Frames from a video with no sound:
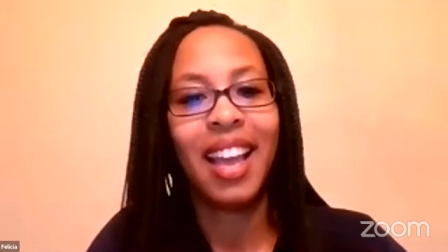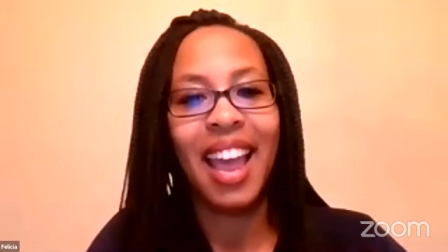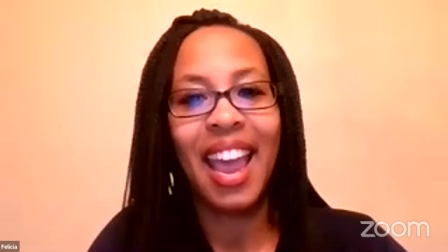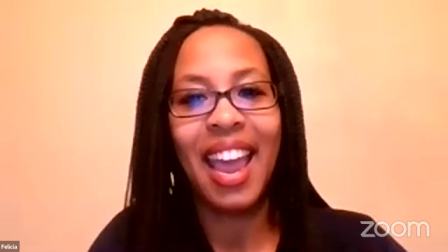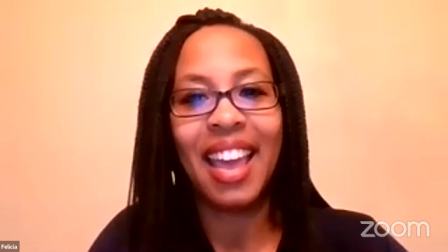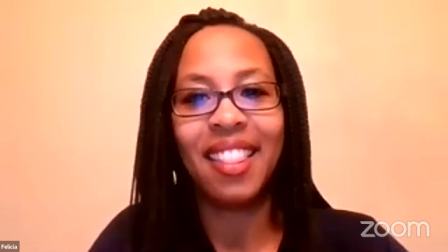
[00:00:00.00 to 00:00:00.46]

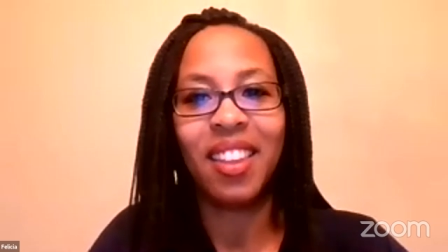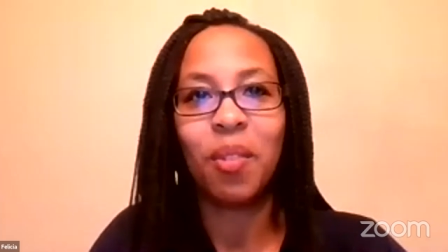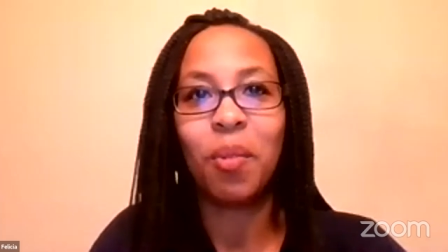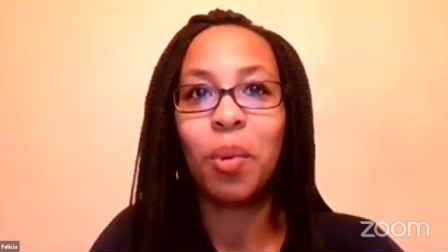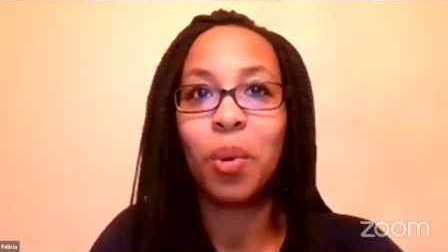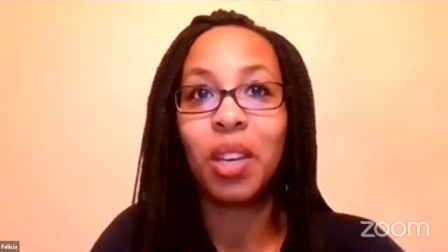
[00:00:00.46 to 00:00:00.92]
and then
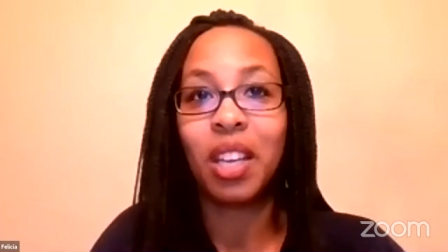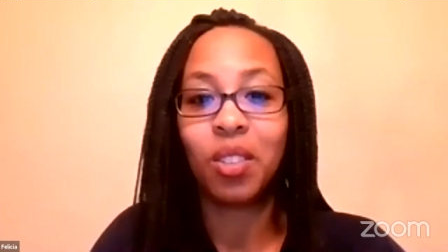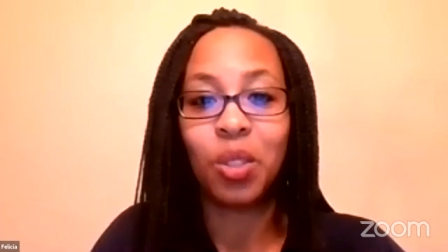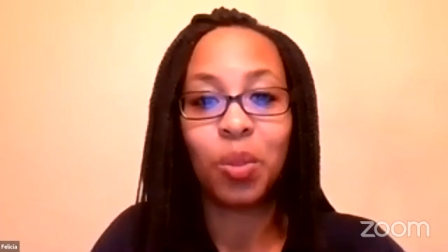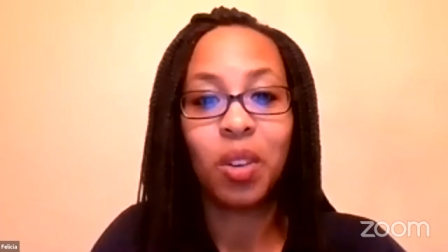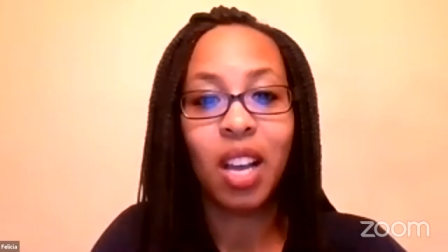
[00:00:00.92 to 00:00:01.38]
we'll
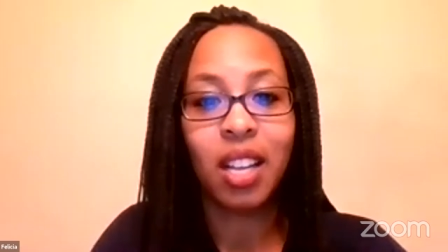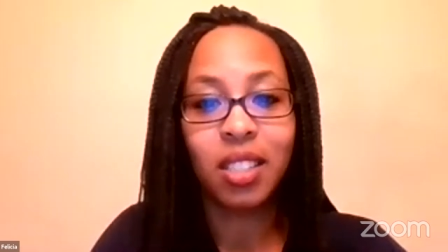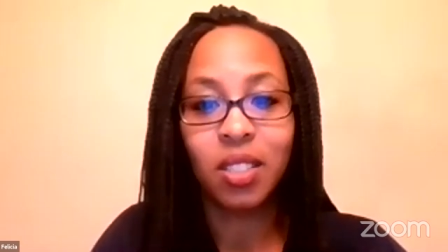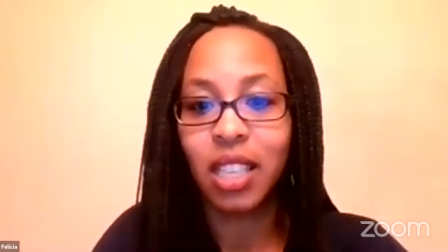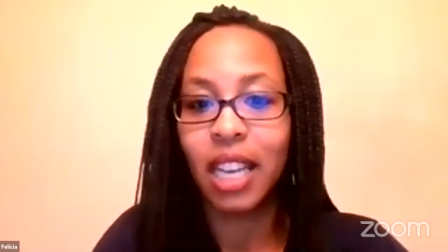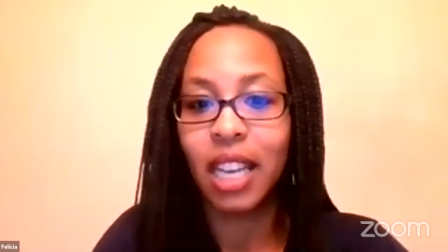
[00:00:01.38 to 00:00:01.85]
do a
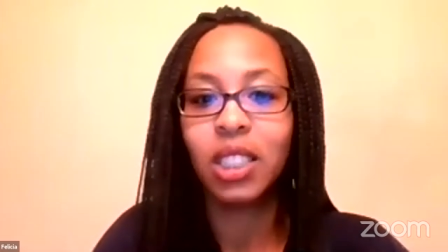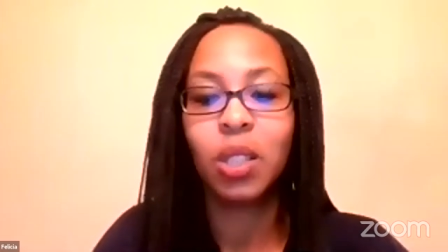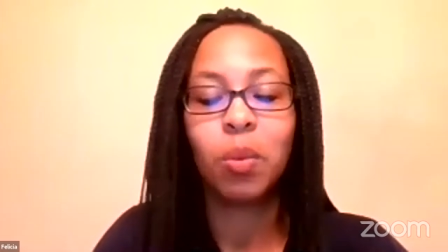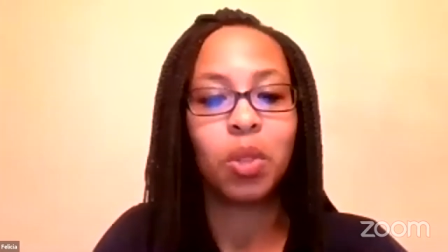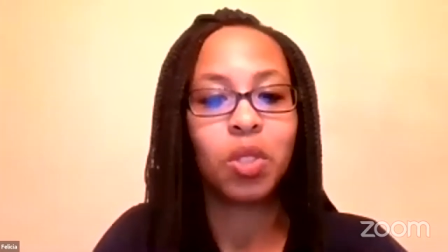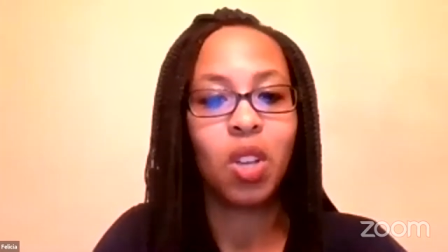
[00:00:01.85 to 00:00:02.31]

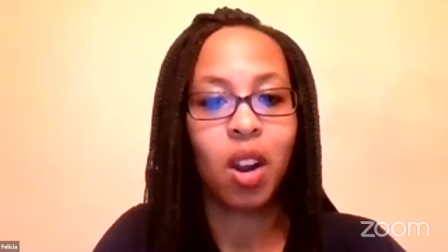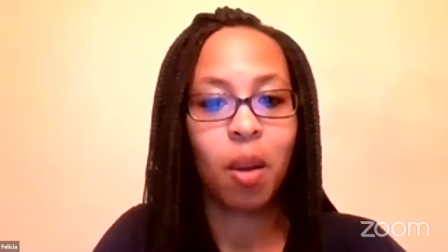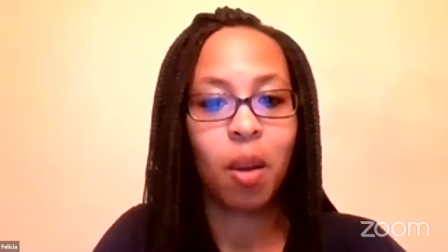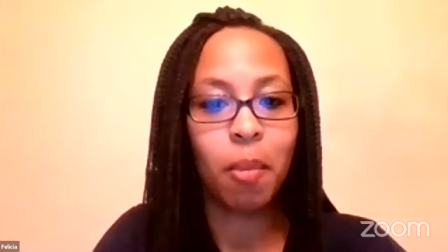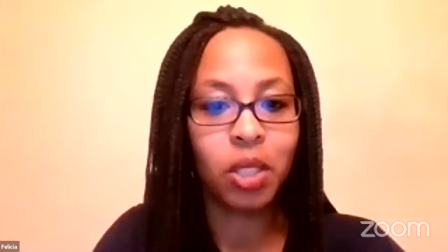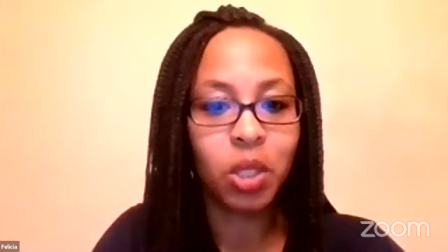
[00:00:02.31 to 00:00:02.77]
consultation. We'll talk
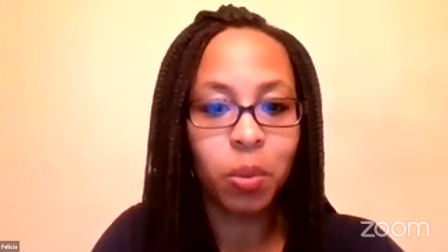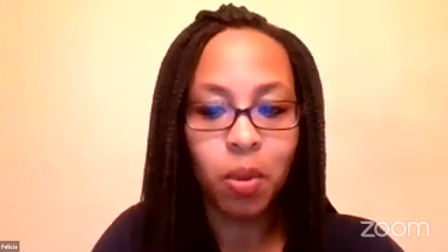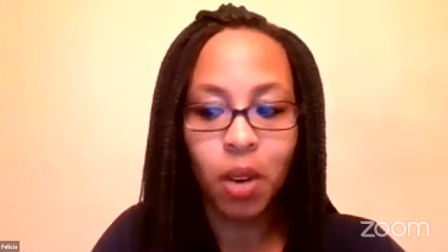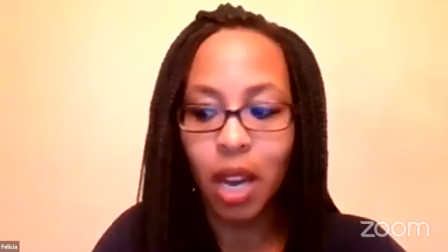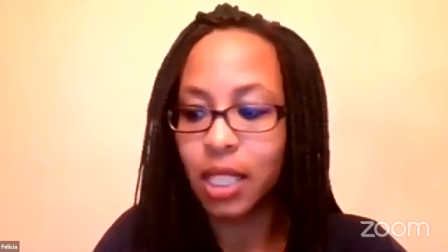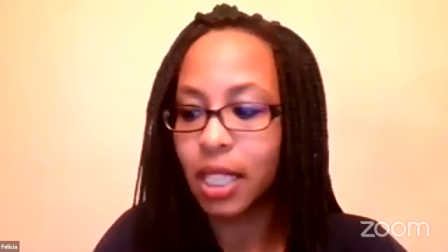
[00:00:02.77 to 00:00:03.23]
about your
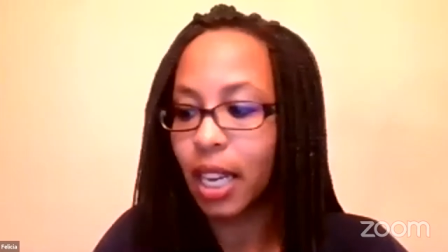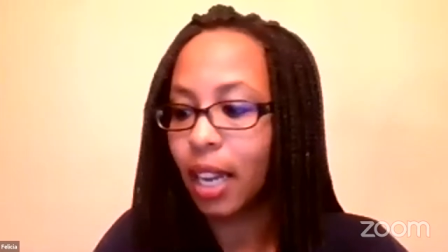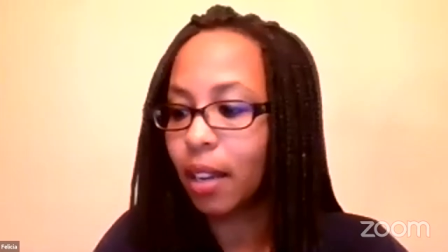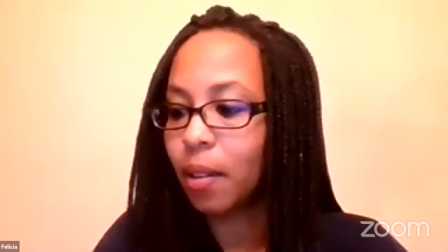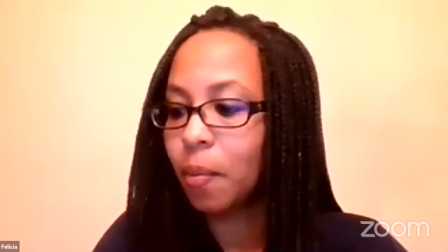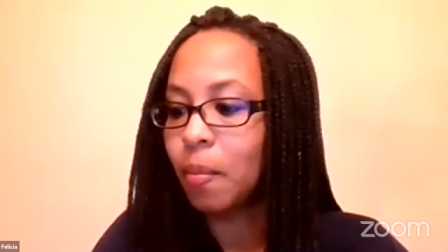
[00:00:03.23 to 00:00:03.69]

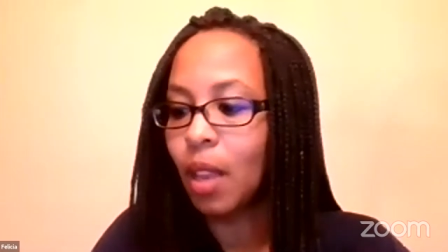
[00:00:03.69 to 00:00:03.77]
project.